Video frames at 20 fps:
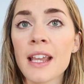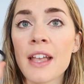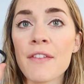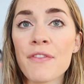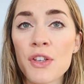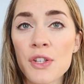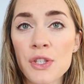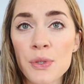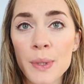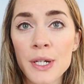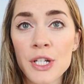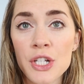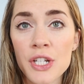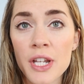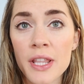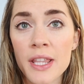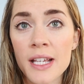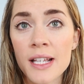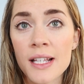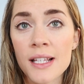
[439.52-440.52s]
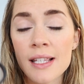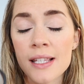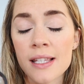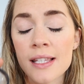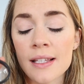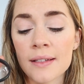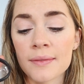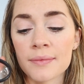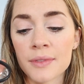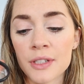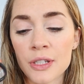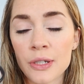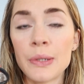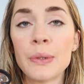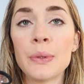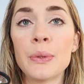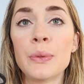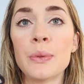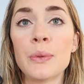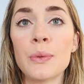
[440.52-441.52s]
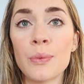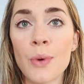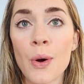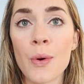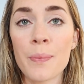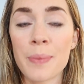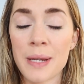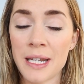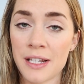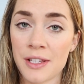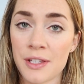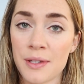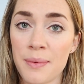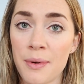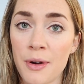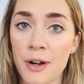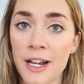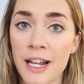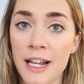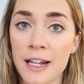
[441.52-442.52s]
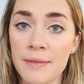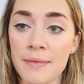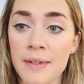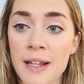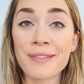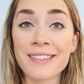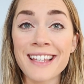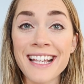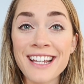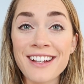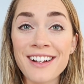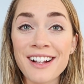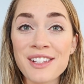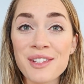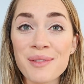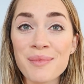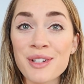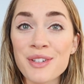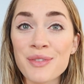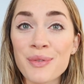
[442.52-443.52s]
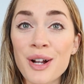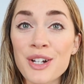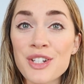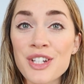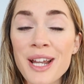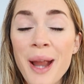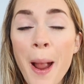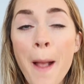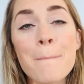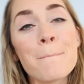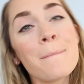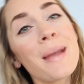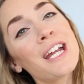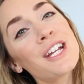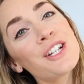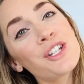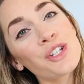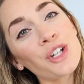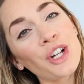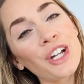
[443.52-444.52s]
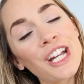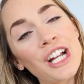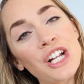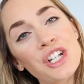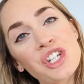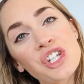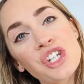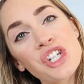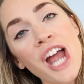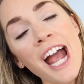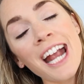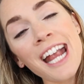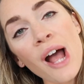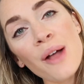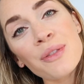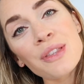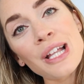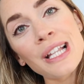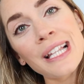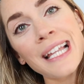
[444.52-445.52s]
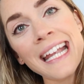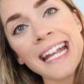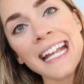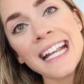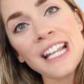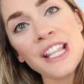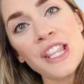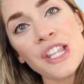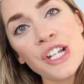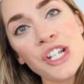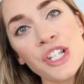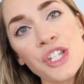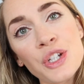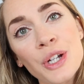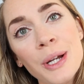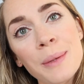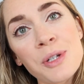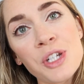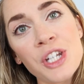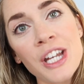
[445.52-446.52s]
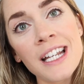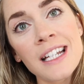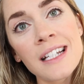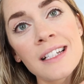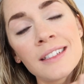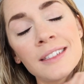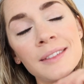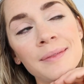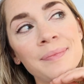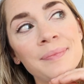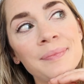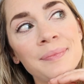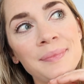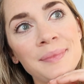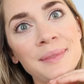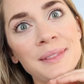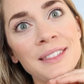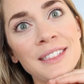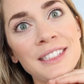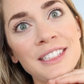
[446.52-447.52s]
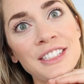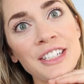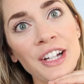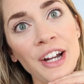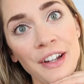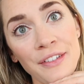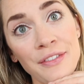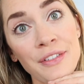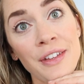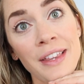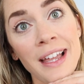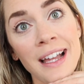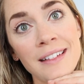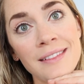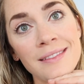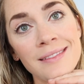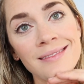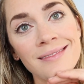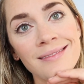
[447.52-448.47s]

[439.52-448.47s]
if you switch to this, you won't be disappointed. thank you guys so much for watching. Make sure you check out the link in the description. Sorry for that